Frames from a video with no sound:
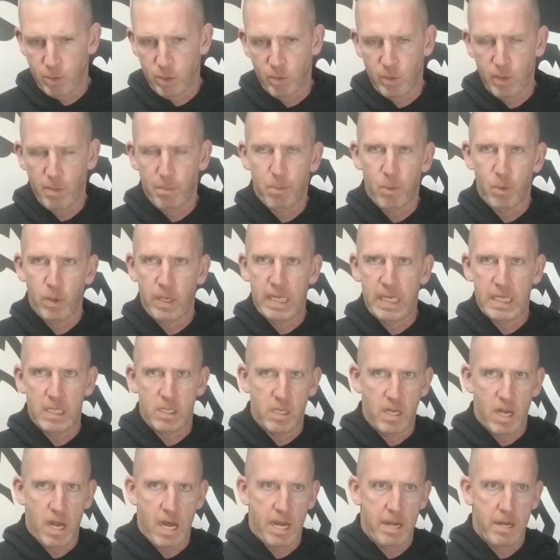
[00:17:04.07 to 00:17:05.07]
The point is
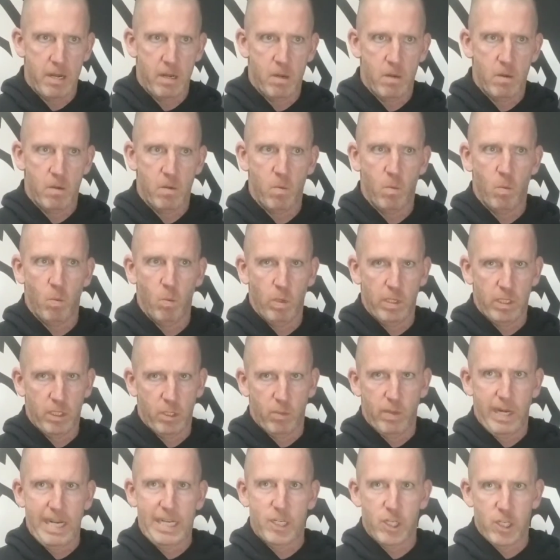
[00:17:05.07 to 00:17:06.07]
not what
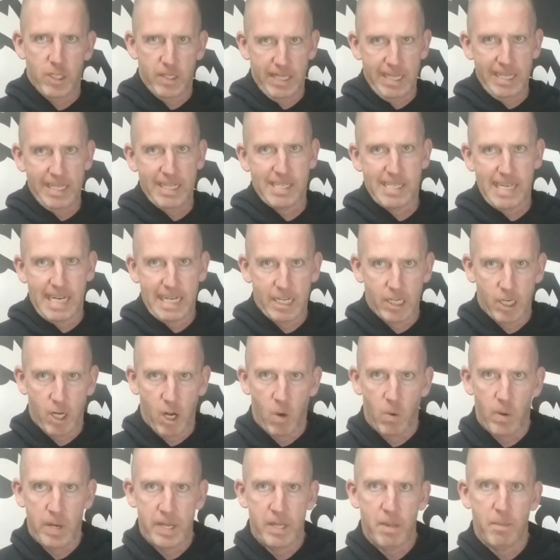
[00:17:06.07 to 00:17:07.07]
direction they decide to
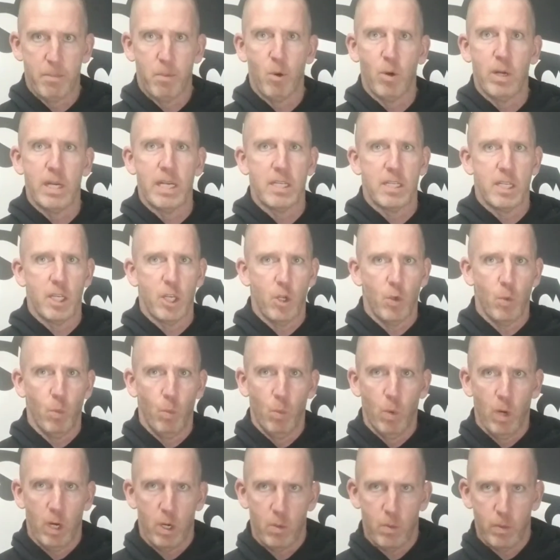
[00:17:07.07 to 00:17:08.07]
go in. The point is that you
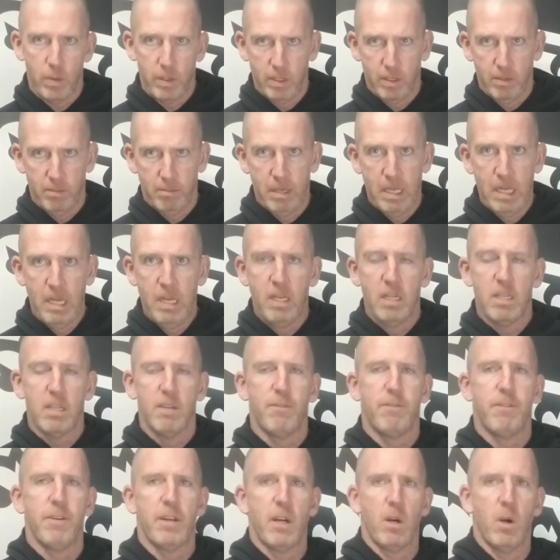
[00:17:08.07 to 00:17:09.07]
work with them to
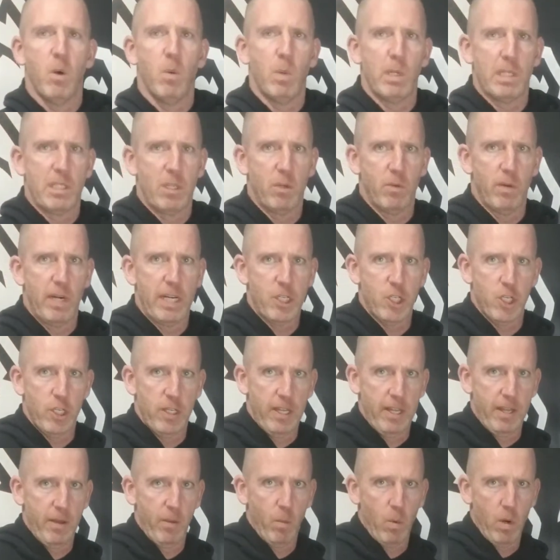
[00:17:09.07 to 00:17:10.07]
figure out what direction
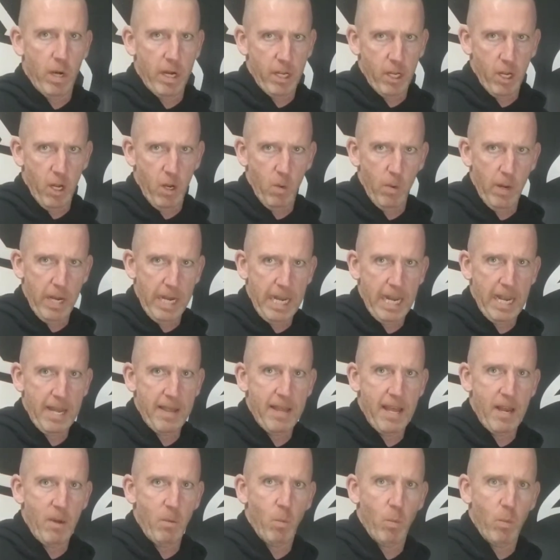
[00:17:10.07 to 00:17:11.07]
they want to go in, and
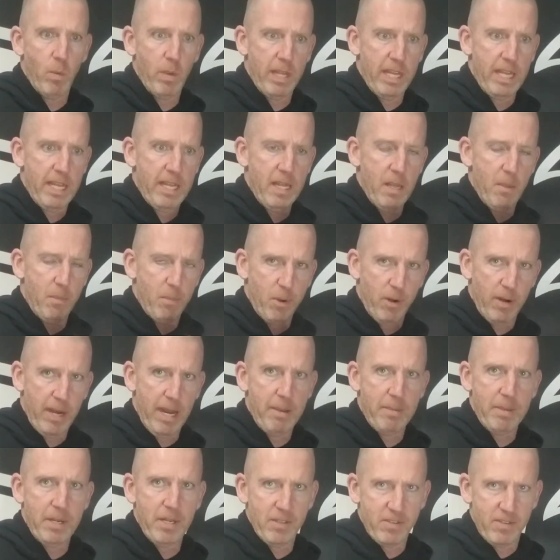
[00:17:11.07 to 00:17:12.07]
then within the
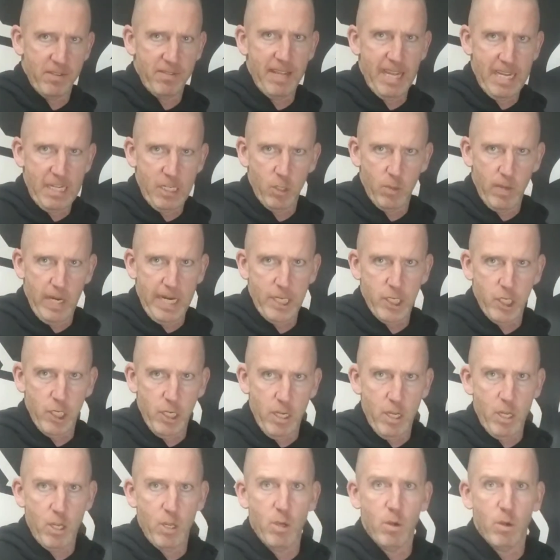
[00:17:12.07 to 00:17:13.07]
parameters of that direction,
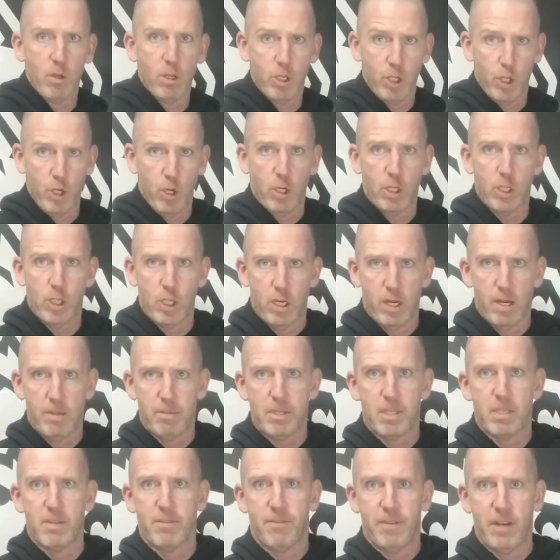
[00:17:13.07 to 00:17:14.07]
your job is
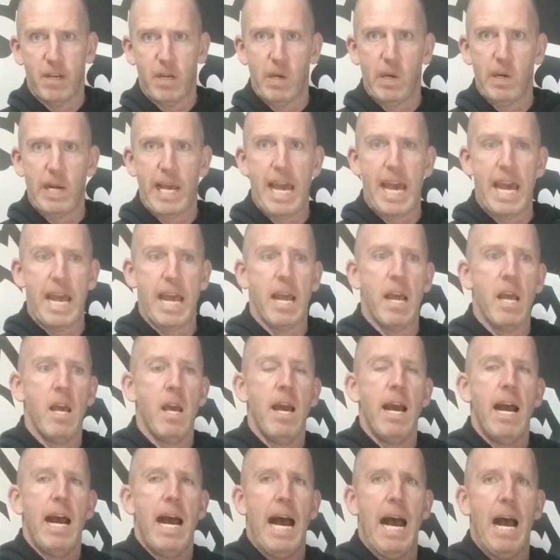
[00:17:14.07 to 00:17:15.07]
to figure out, hey,
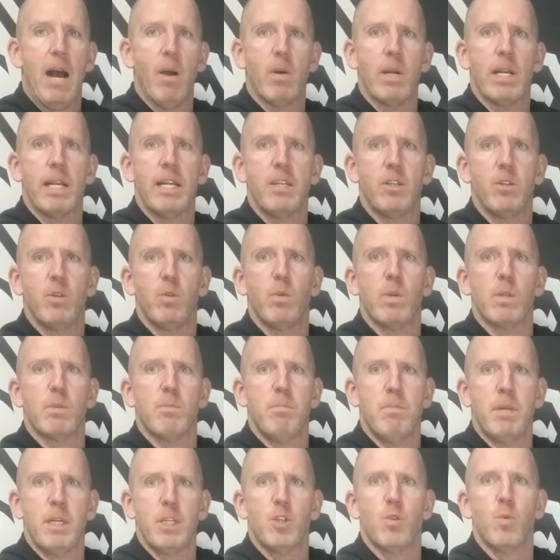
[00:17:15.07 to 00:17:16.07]
how can I do as
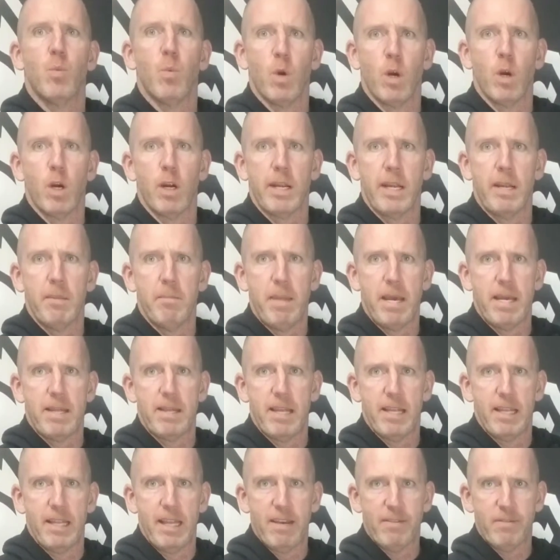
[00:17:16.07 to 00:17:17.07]
much work and make their
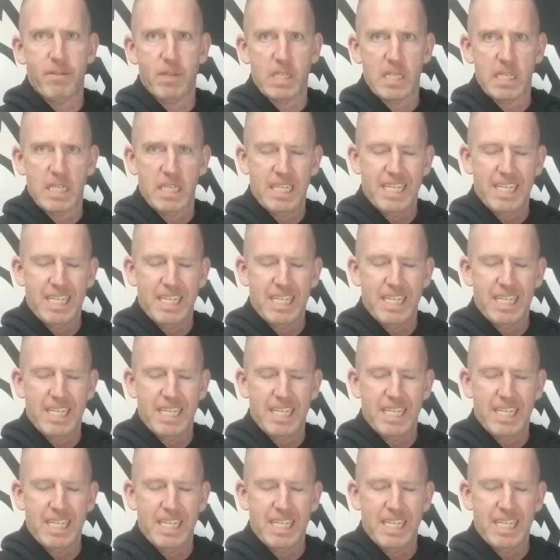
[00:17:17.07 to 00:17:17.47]
life as